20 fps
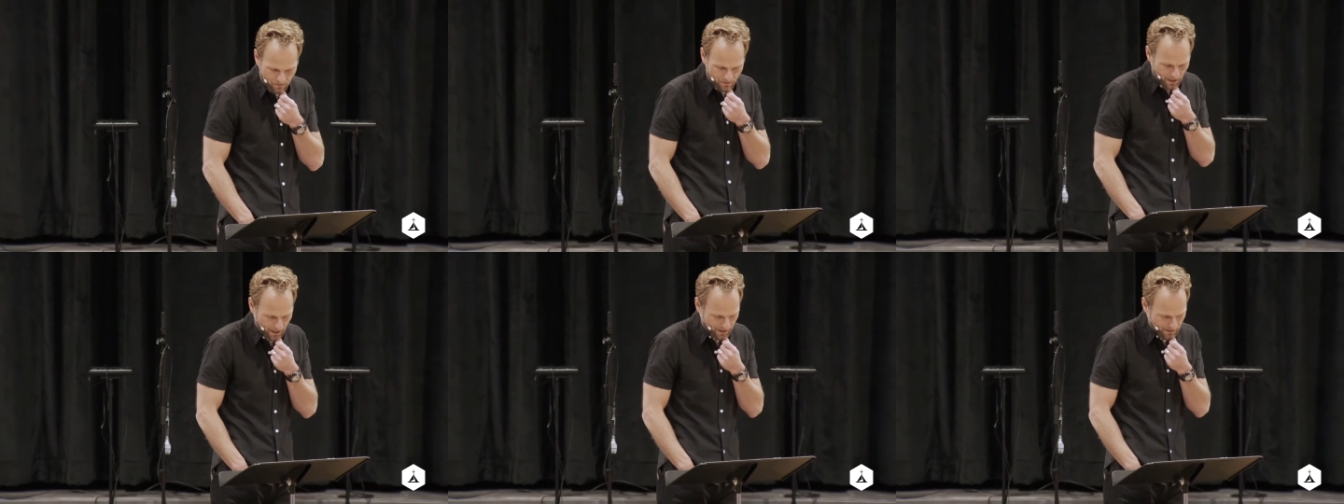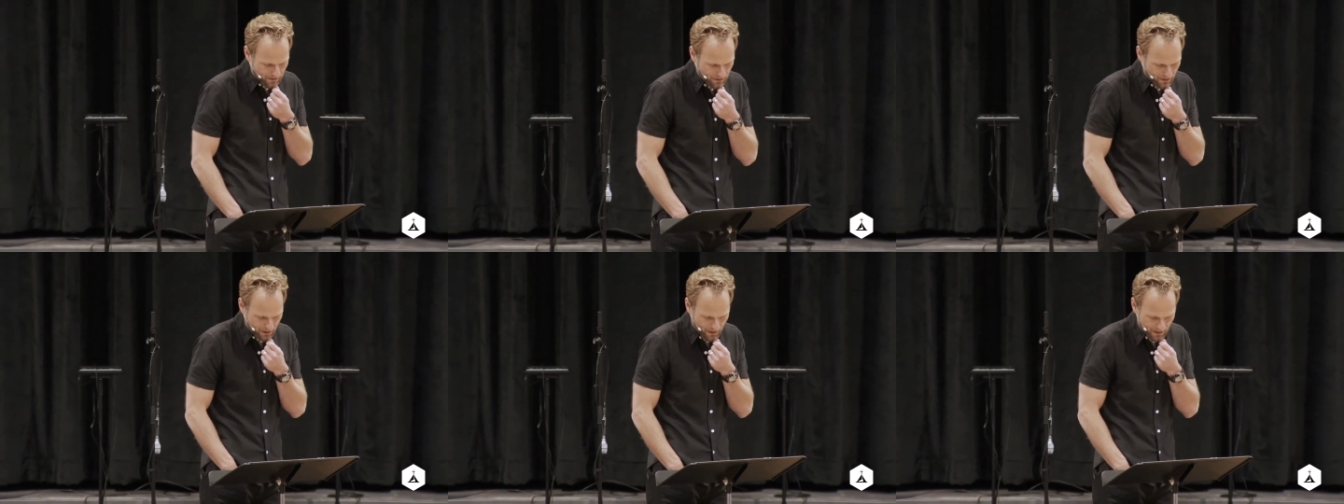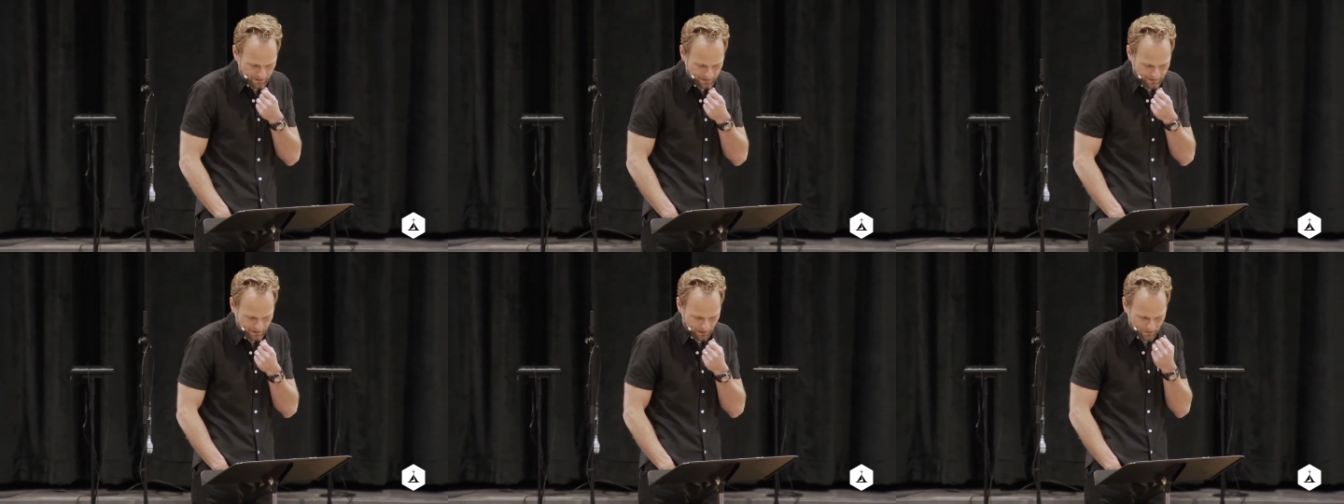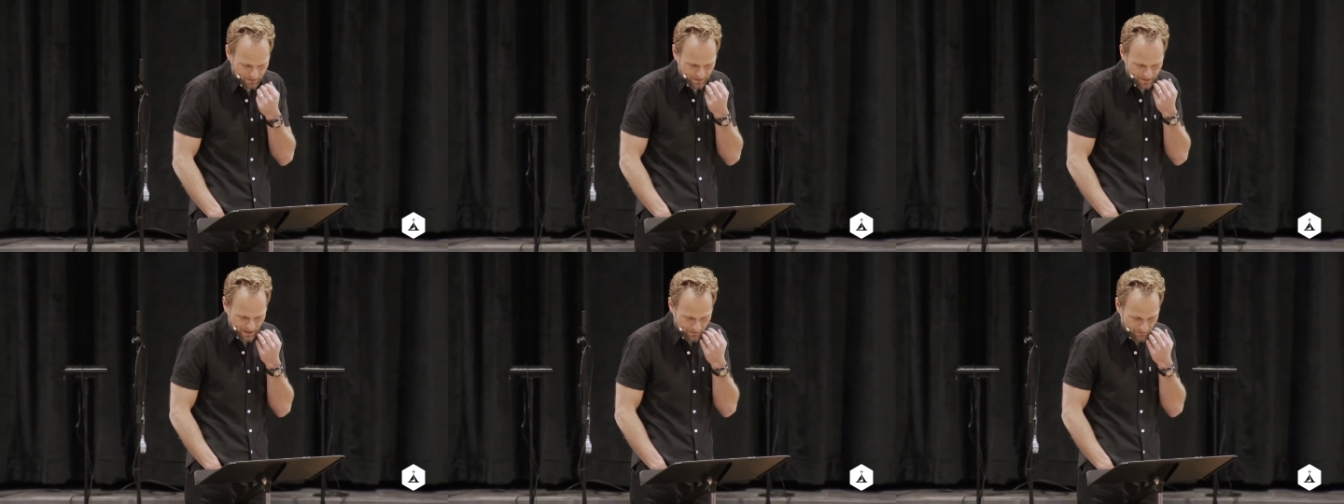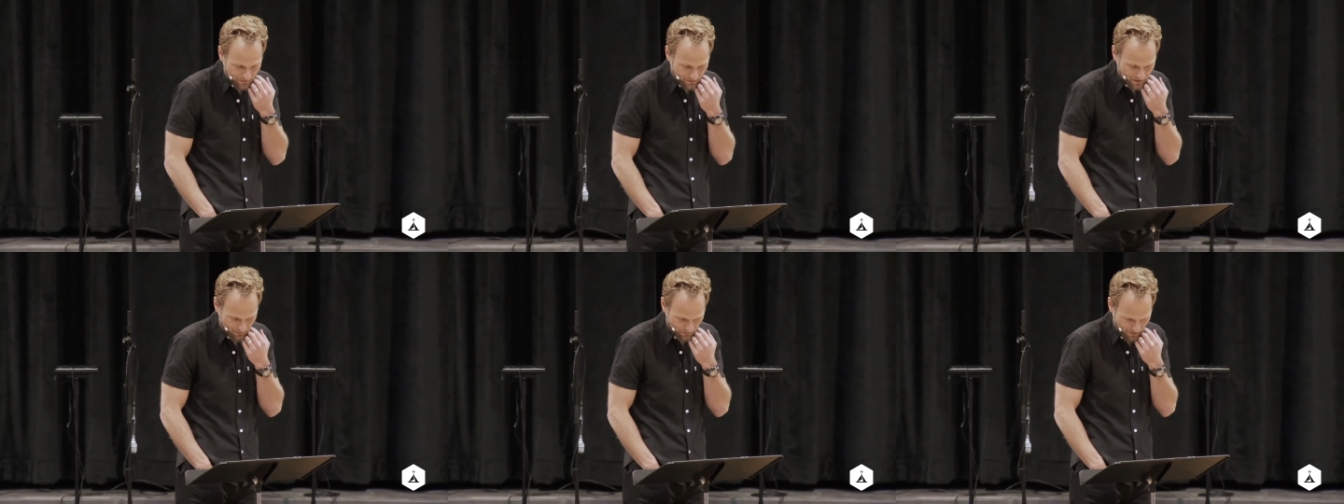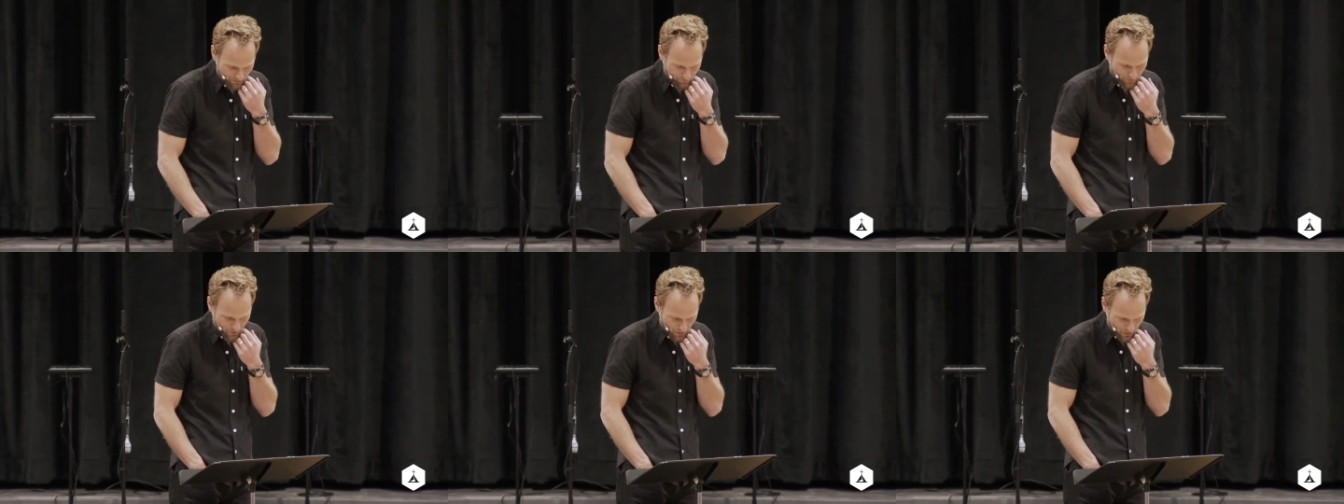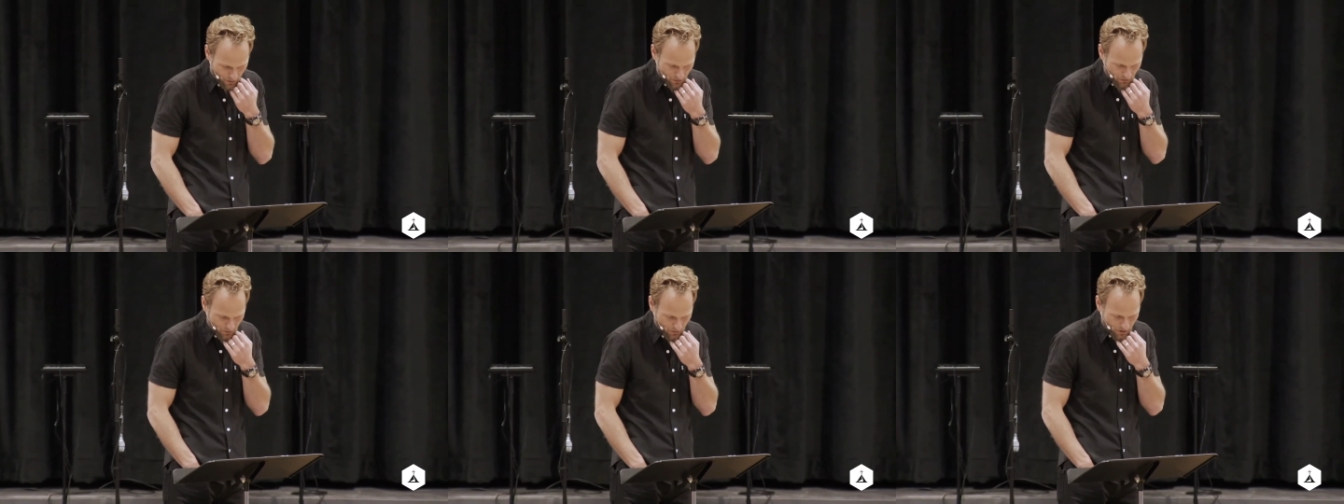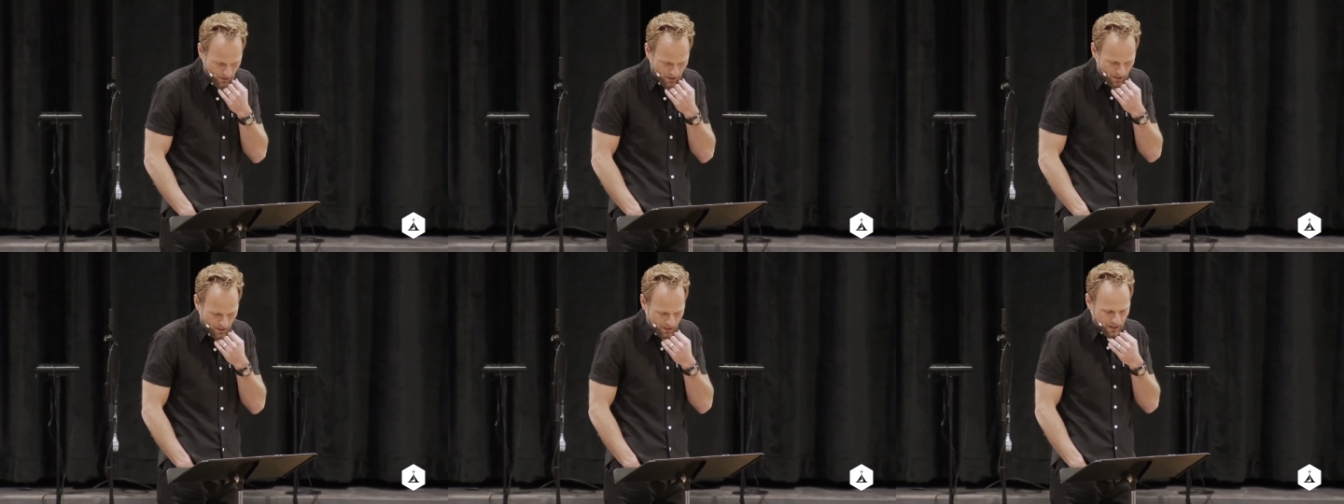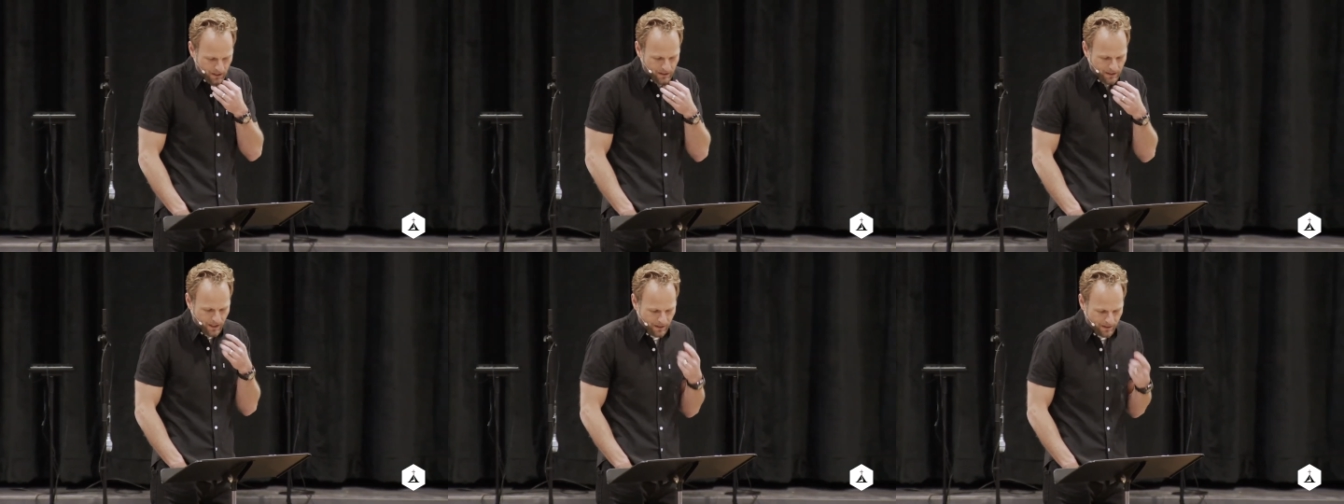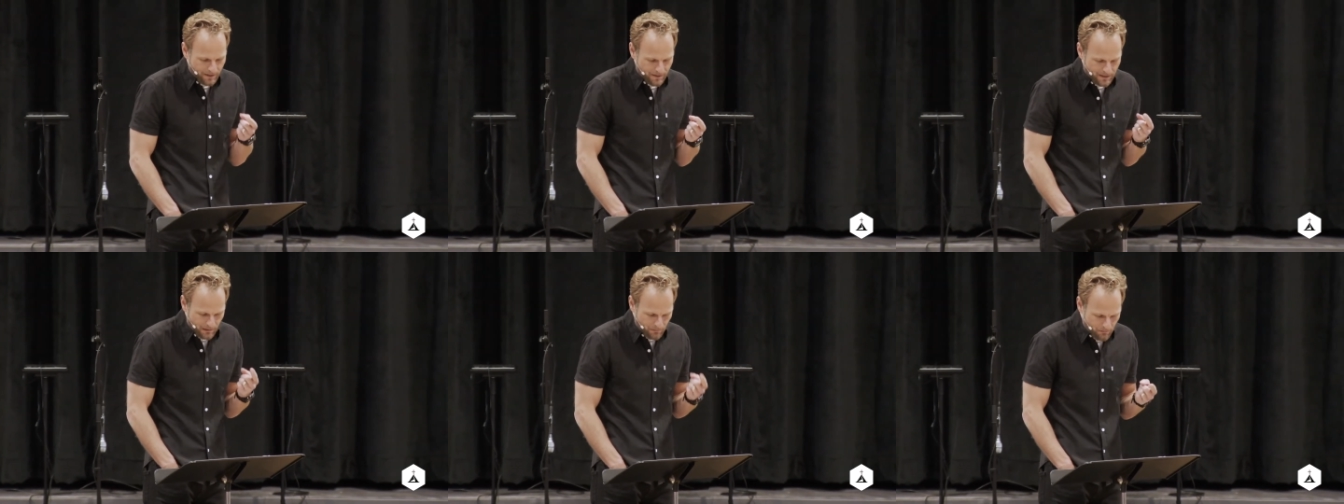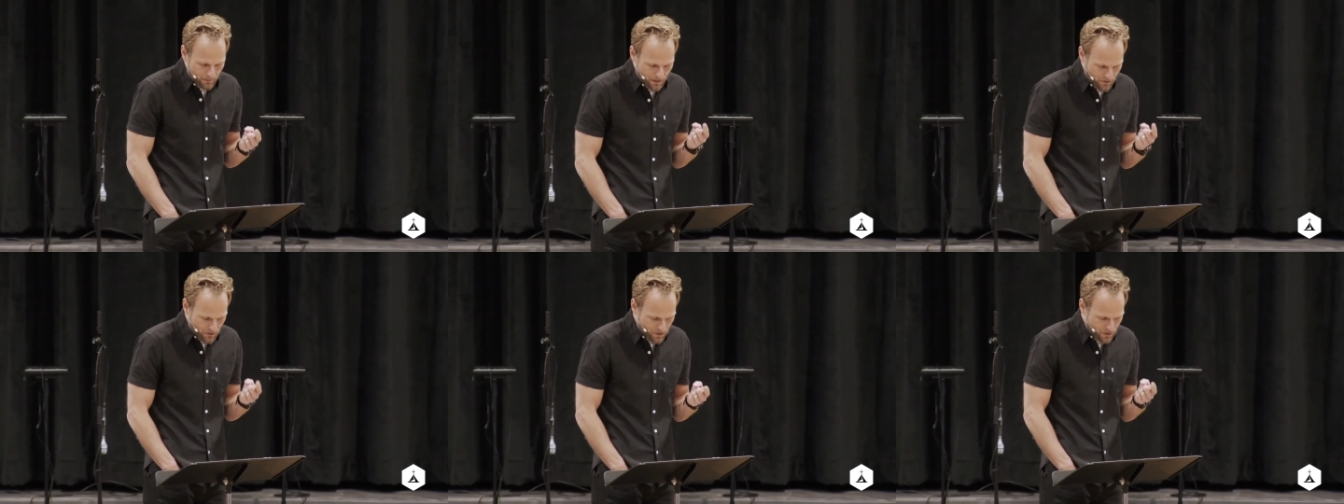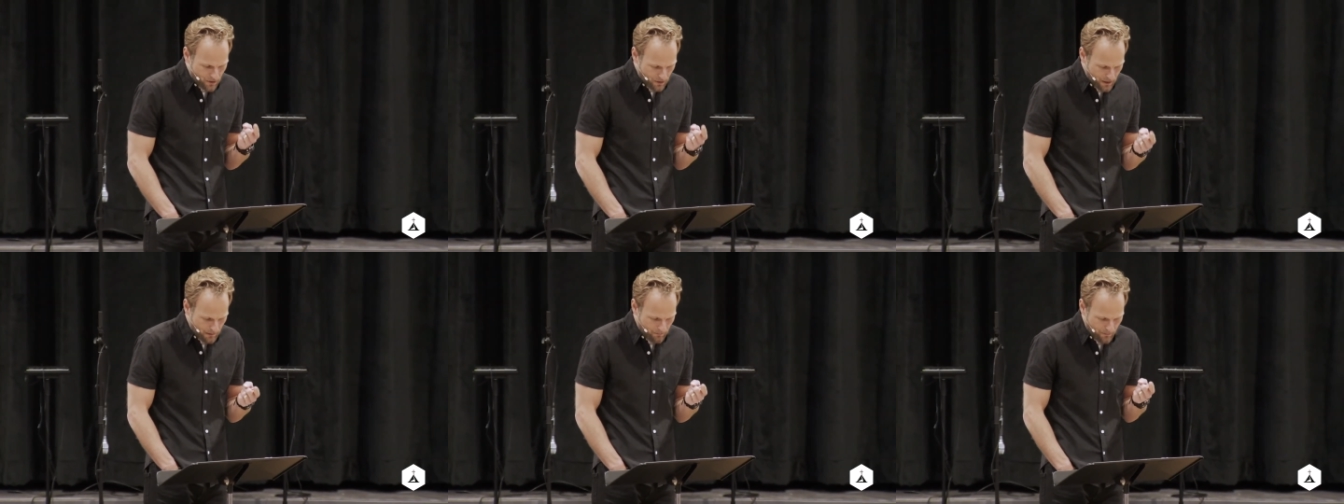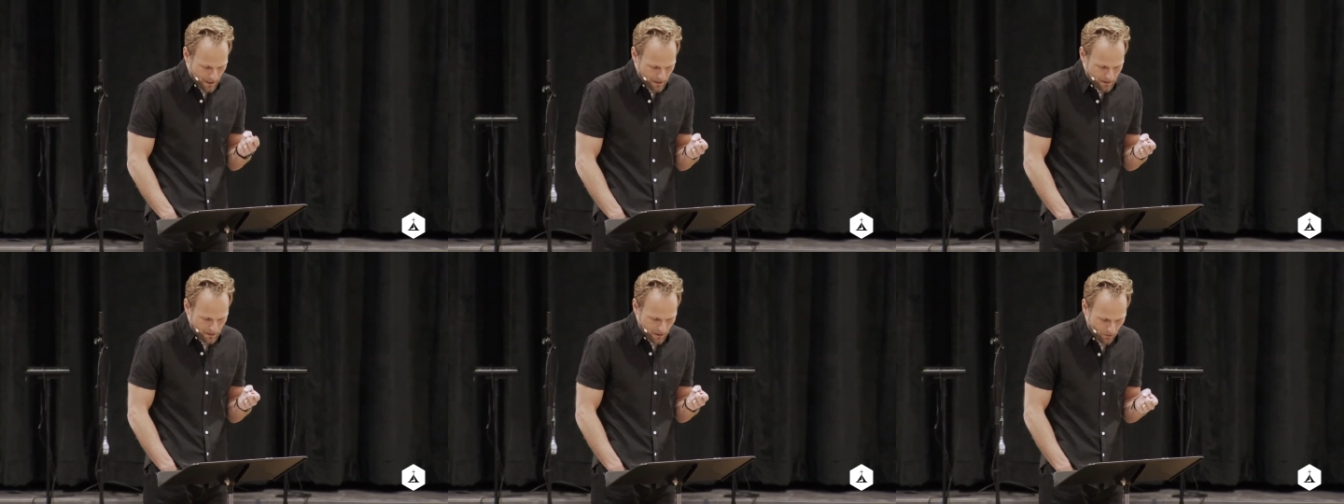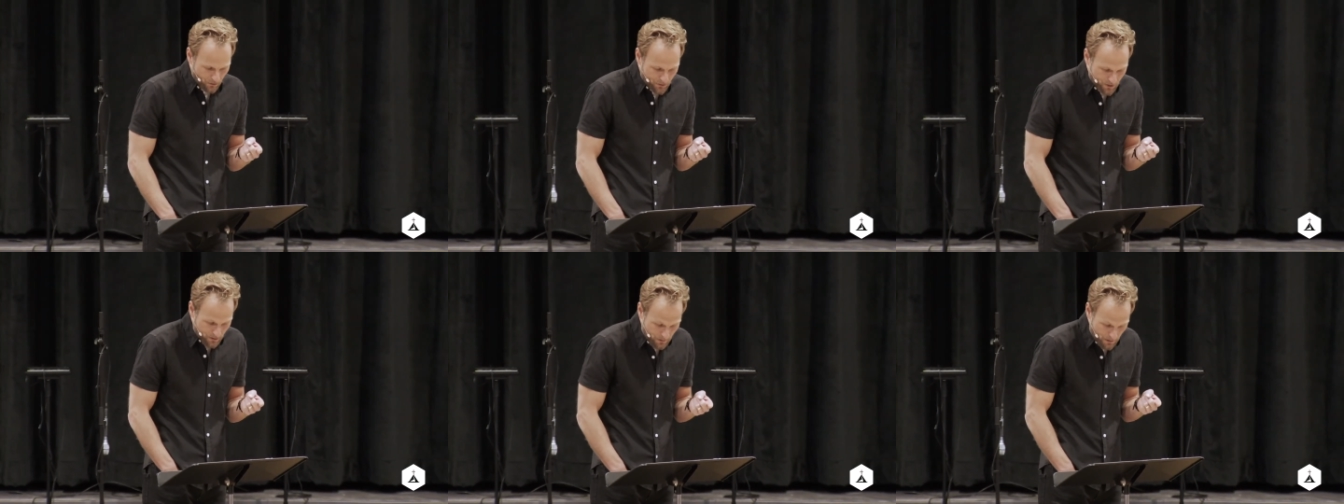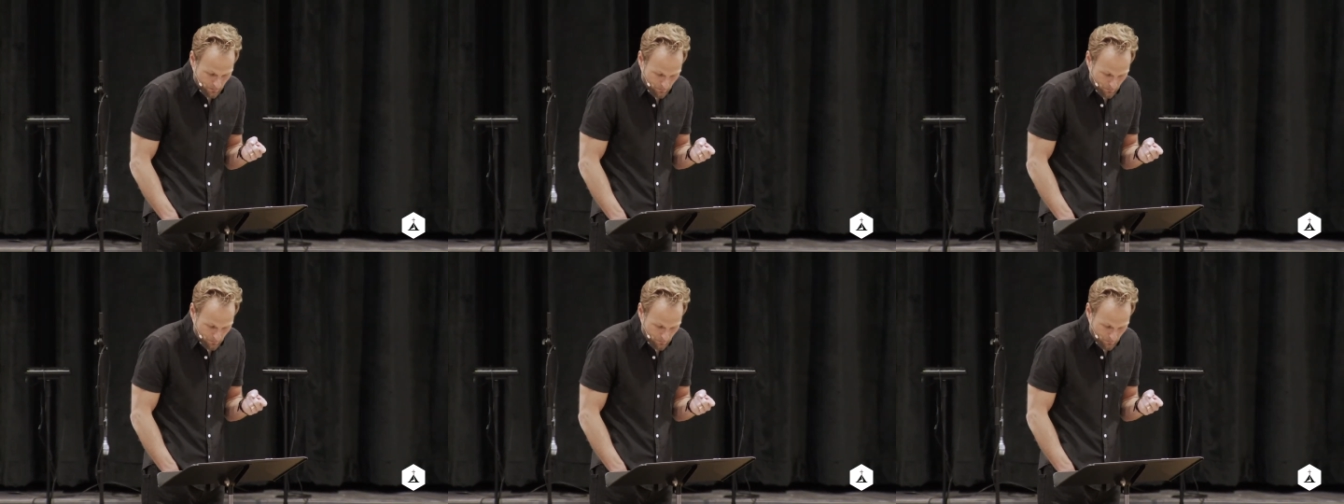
God's grace that was given to me for you. That is the mystery made known to be